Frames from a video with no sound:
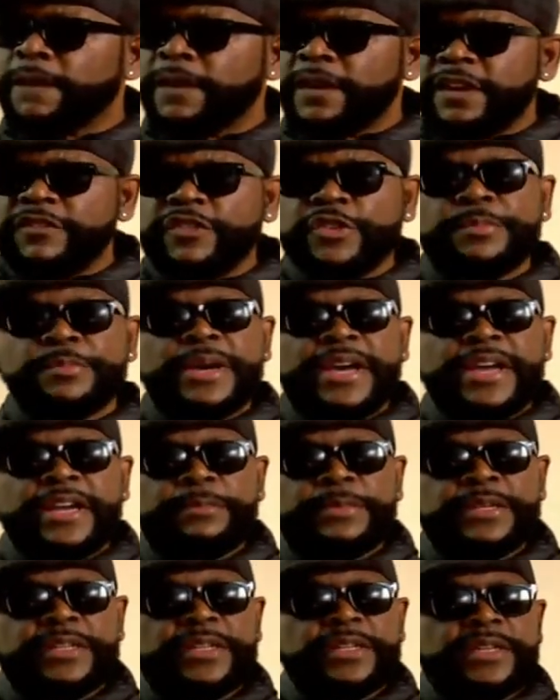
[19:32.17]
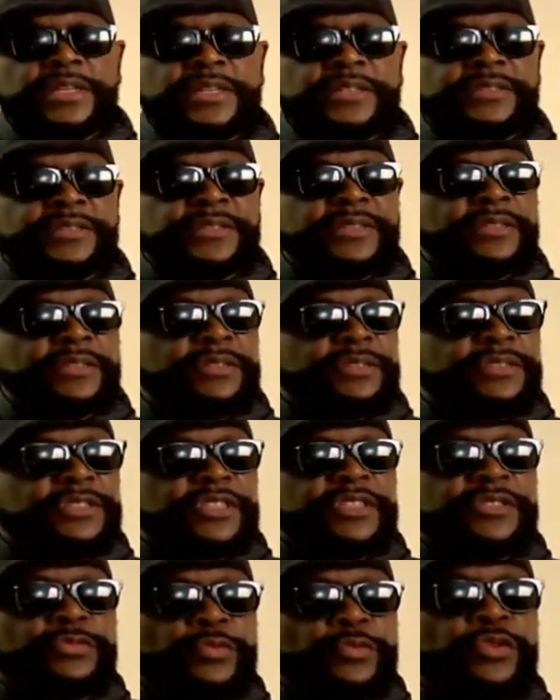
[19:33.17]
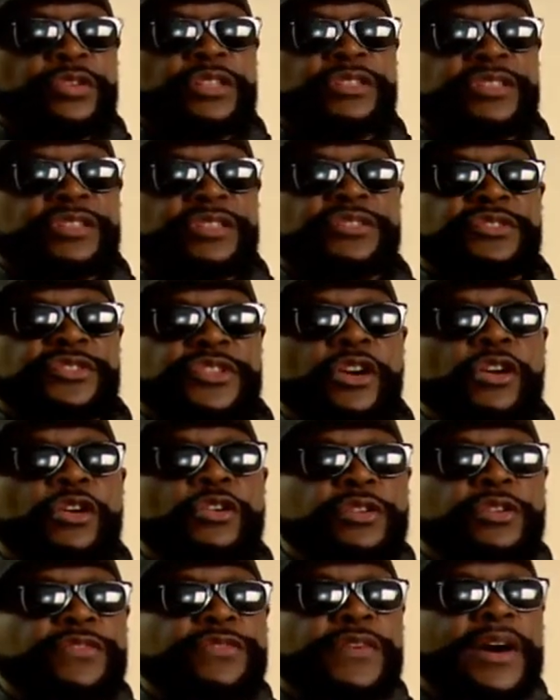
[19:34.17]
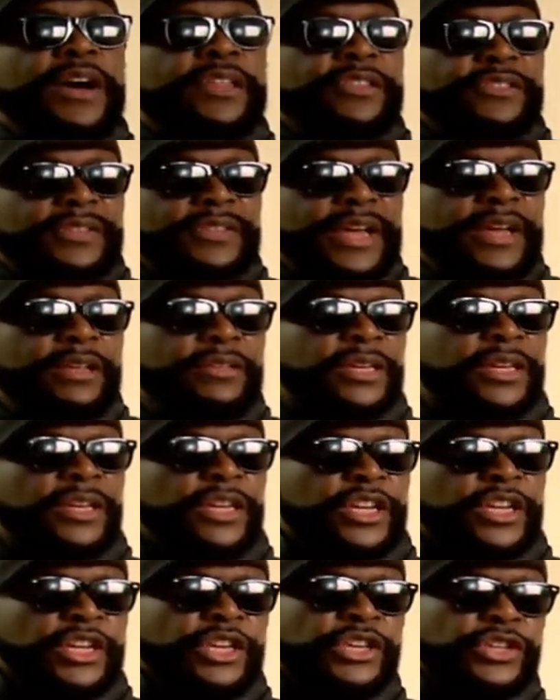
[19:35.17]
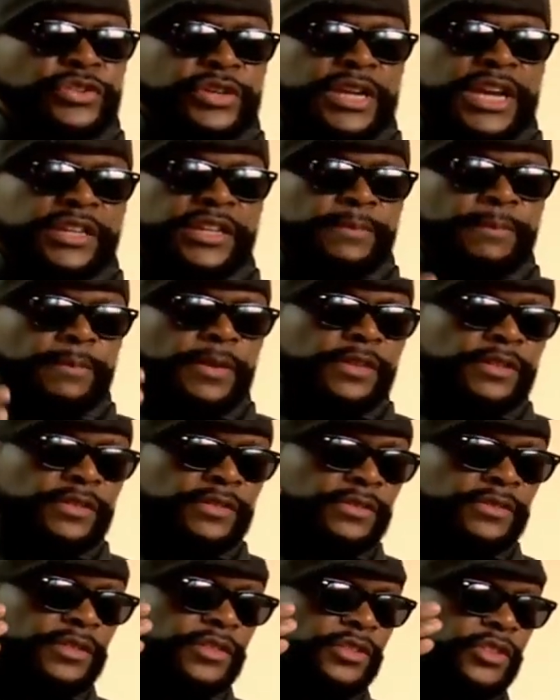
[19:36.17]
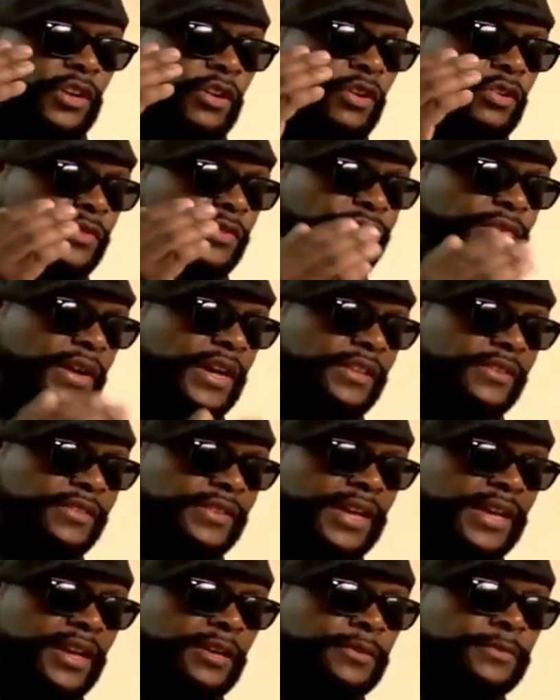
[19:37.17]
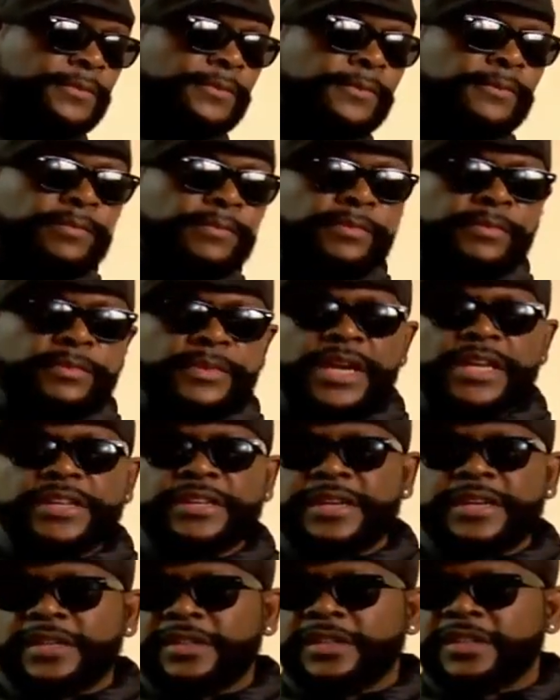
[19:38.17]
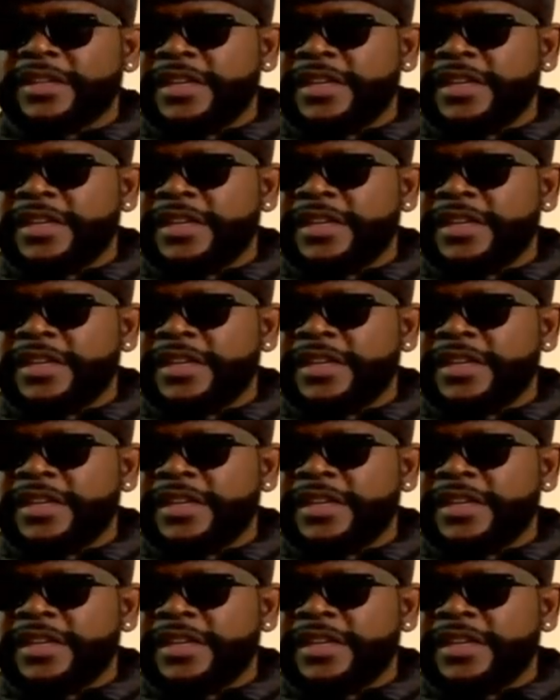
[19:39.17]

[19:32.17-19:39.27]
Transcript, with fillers: everybody begins to just want to just dog the fathers out. You got the mothers that dog the fathers out. Now you got the